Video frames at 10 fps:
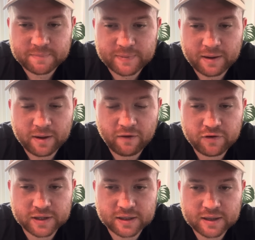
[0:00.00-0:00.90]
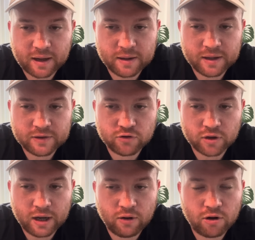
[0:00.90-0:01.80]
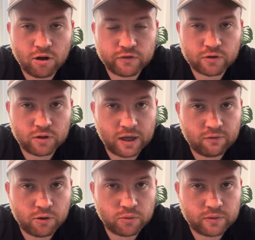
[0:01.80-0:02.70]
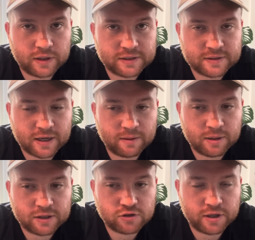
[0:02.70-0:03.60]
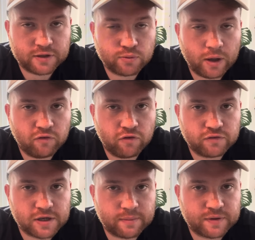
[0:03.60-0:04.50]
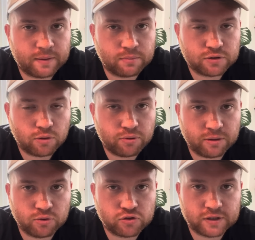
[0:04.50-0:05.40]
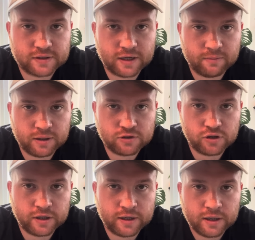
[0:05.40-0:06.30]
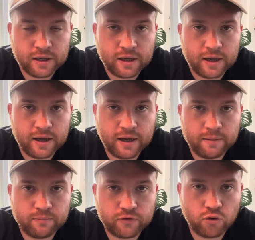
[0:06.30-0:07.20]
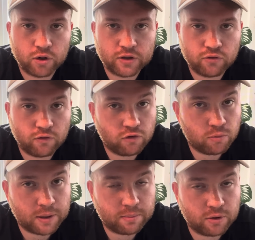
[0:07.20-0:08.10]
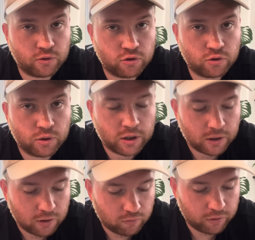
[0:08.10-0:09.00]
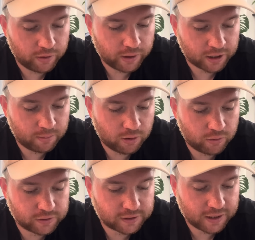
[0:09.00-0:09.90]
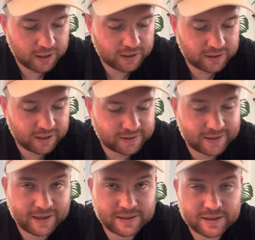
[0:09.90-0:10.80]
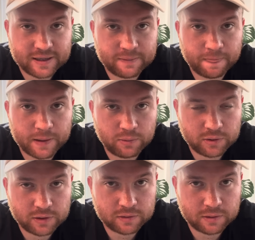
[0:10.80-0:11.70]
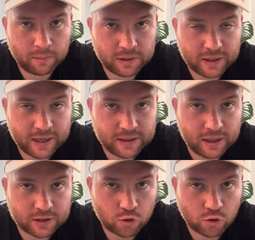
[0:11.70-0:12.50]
I think I dug out an article that I wrote this time last year, 12th of September, so pretty much this time last year, talking to a few people who knew Rio Ngumoha as a kid, and they said, the headline